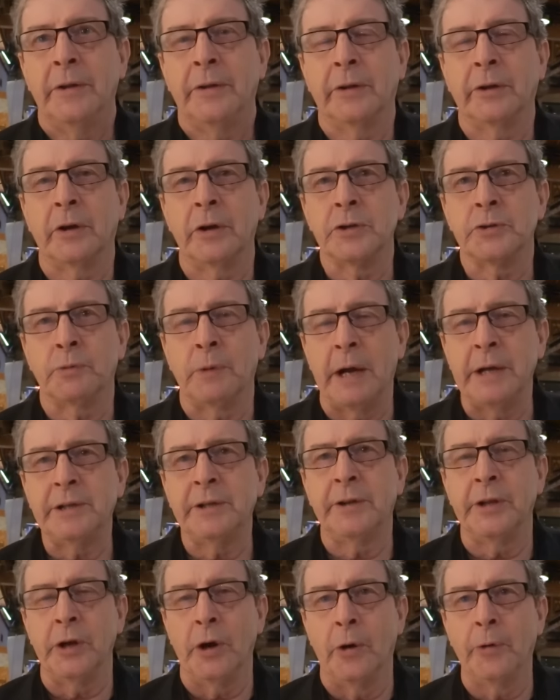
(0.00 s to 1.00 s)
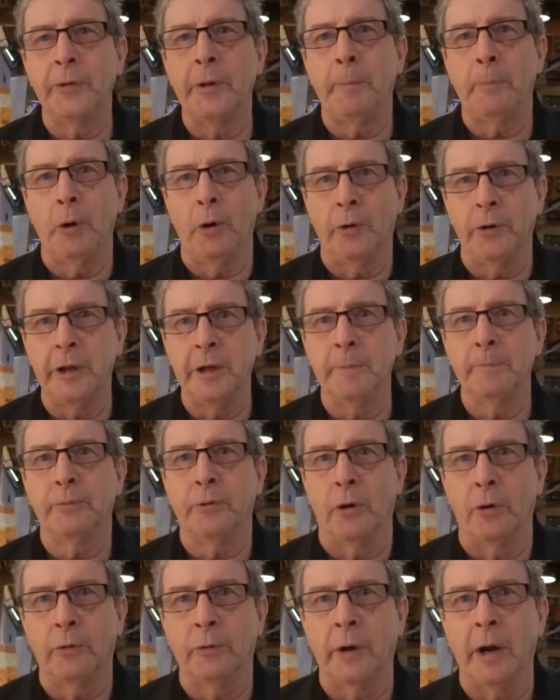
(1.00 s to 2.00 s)
that goes right to the Own the Podium
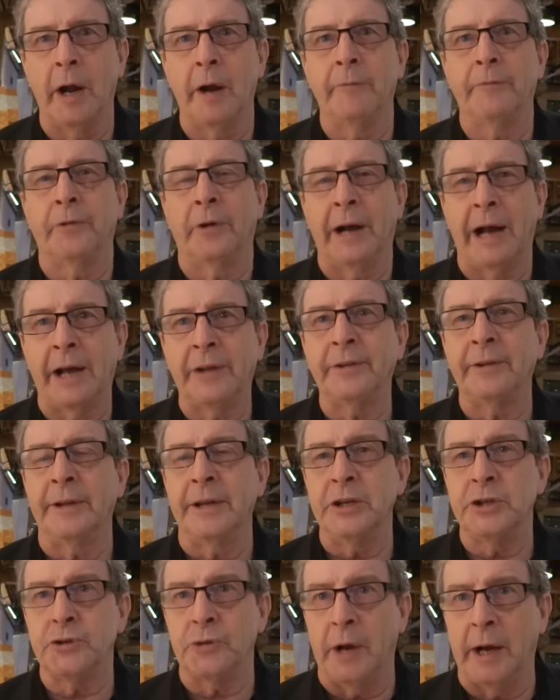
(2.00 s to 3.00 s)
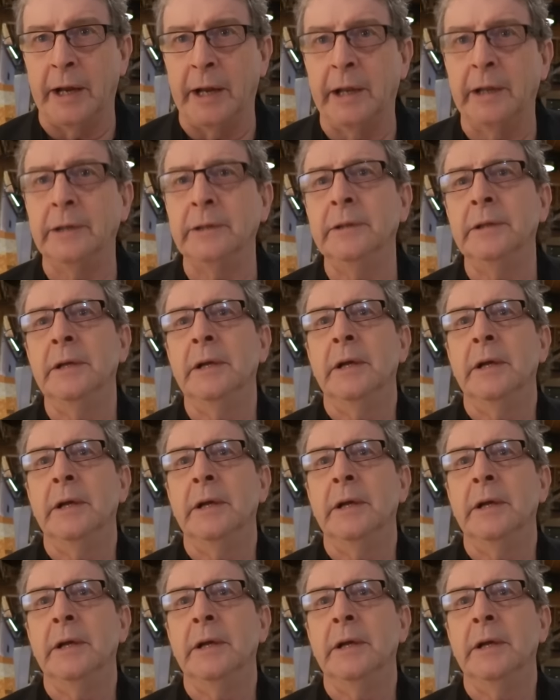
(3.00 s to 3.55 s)
program for athlete training